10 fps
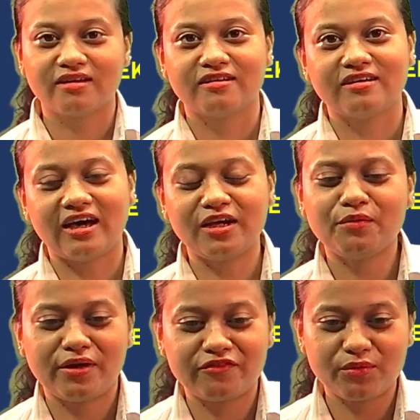Hello,
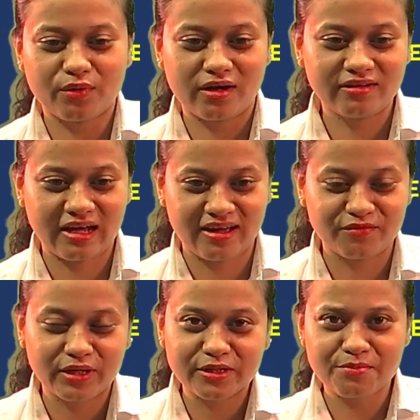everyone, and
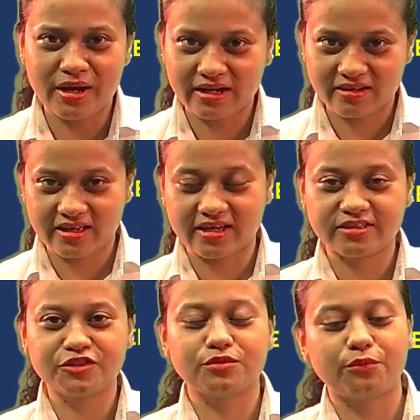welcome back again
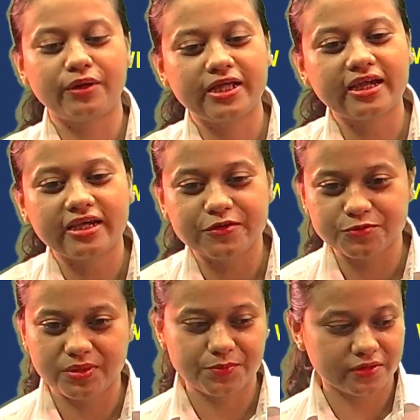to the weekly
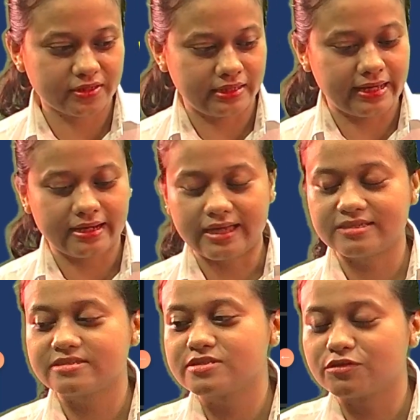newspaper and
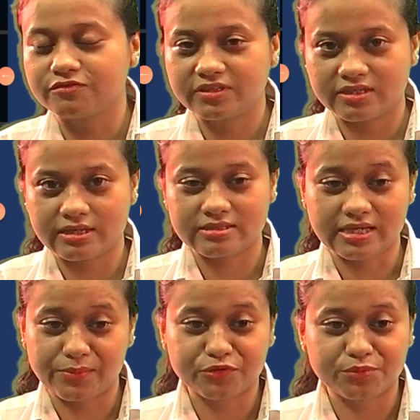analysis of the
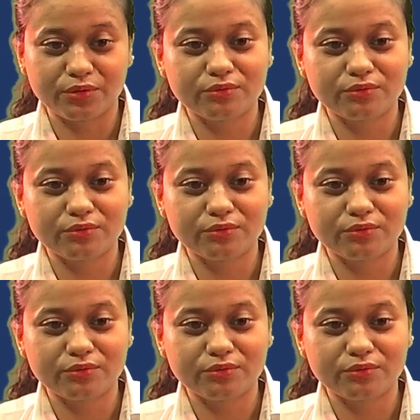Assam Tribune.